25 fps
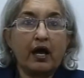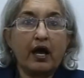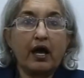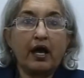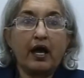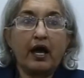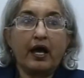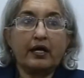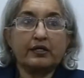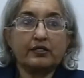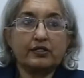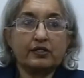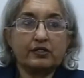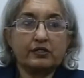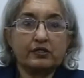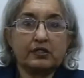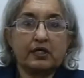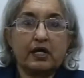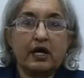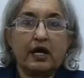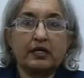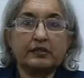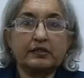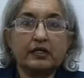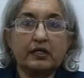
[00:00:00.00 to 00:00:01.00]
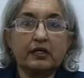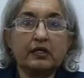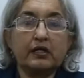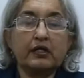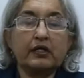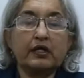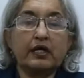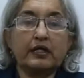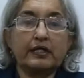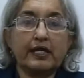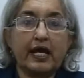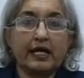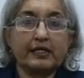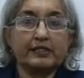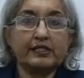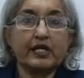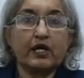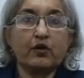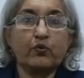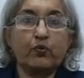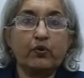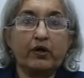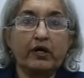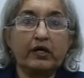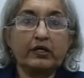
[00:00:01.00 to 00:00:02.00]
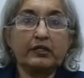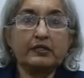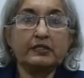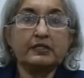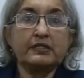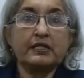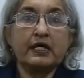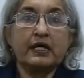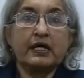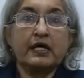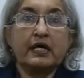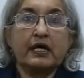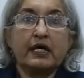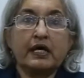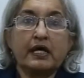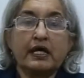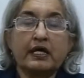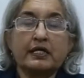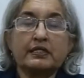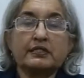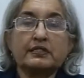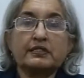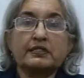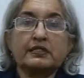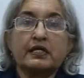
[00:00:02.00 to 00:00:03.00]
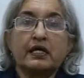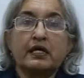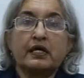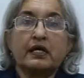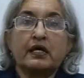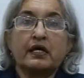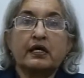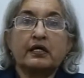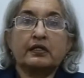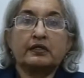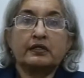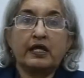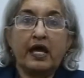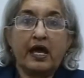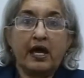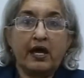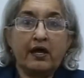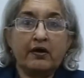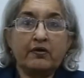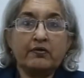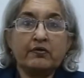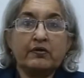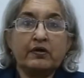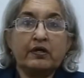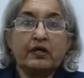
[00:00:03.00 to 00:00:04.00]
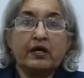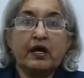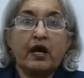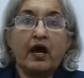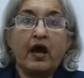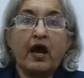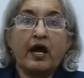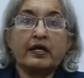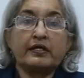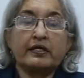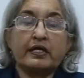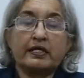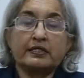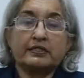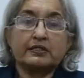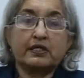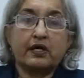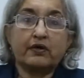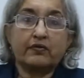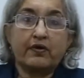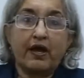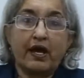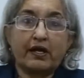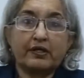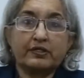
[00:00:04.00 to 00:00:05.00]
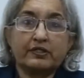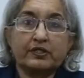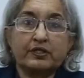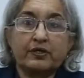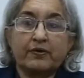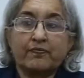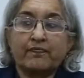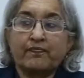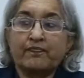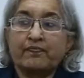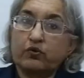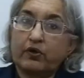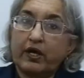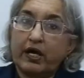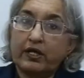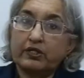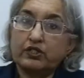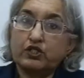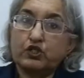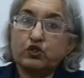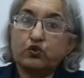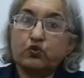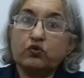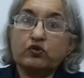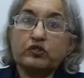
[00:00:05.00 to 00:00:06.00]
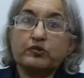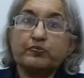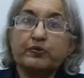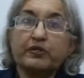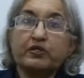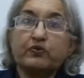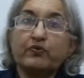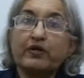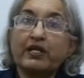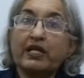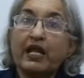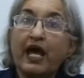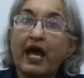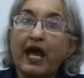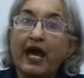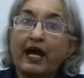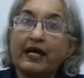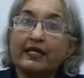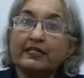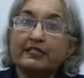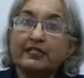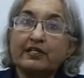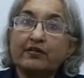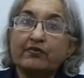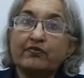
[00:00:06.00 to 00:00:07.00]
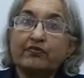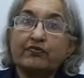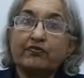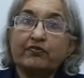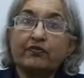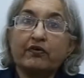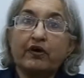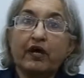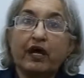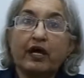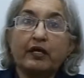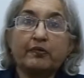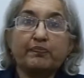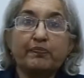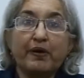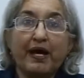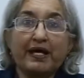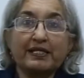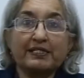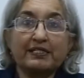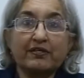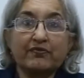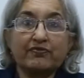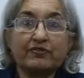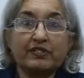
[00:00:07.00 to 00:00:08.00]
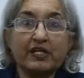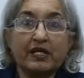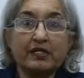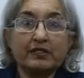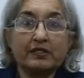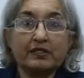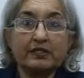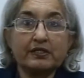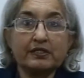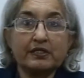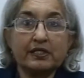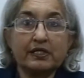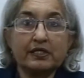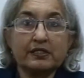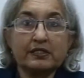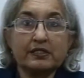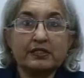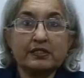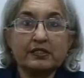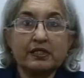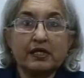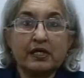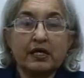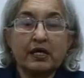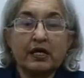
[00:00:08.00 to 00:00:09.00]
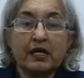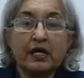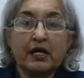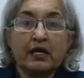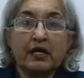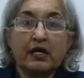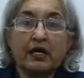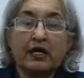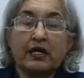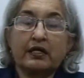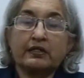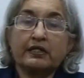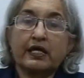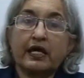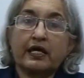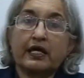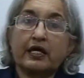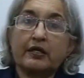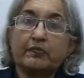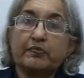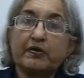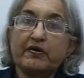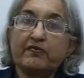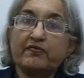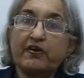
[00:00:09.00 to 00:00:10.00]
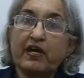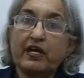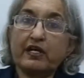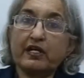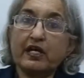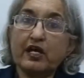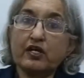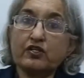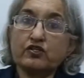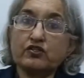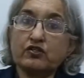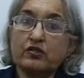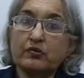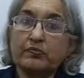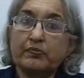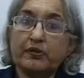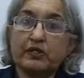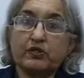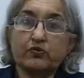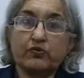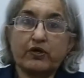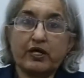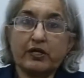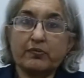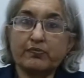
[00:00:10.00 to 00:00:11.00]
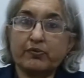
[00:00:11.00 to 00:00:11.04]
and other connecting words, is there and is correct. You can choose between active and passive sentences. There can be variation between